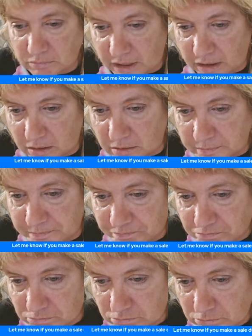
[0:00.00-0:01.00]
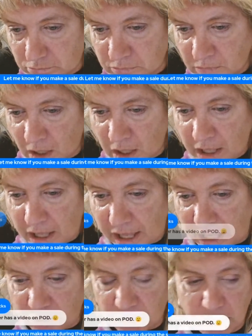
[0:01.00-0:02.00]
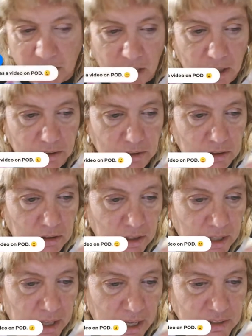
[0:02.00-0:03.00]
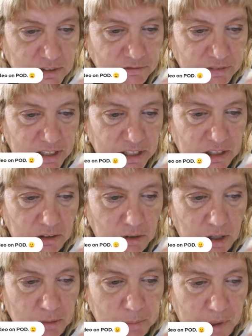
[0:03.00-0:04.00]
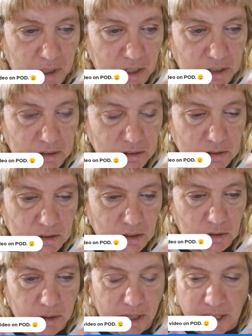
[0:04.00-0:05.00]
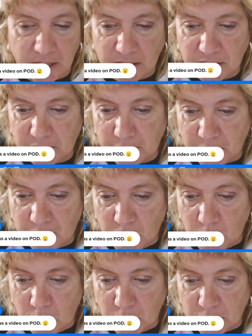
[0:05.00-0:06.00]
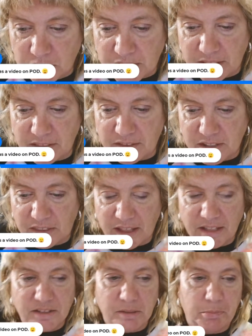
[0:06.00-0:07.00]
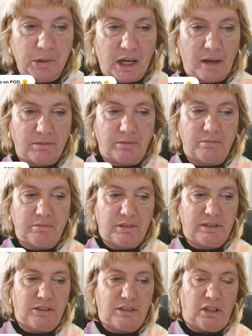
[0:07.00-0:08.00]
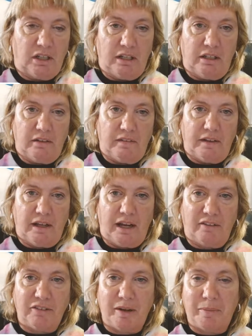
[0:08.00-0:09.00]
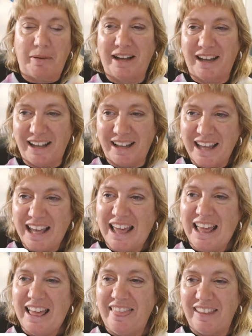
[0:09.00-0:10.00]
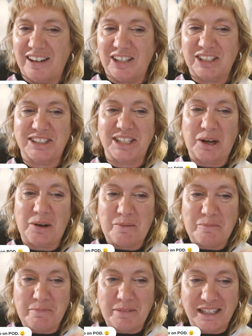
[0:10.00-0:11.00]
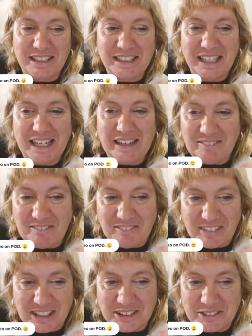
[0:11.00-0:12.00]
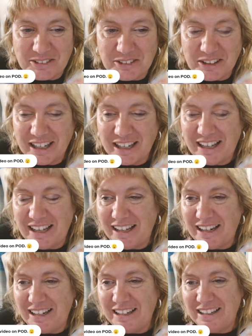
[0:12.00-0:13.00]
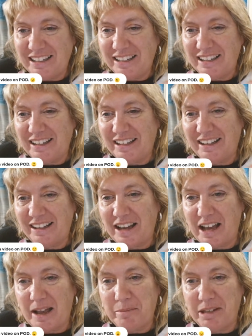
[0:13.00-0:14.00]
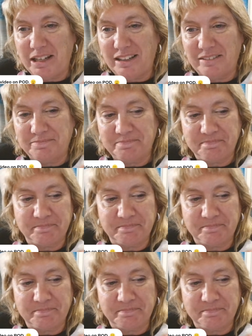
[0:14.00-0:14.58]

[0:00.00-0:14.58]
anger. Angry Otter has a video on pod. Okay. See, see, that's the problem, Dawn. Every there's so much info, and I mean,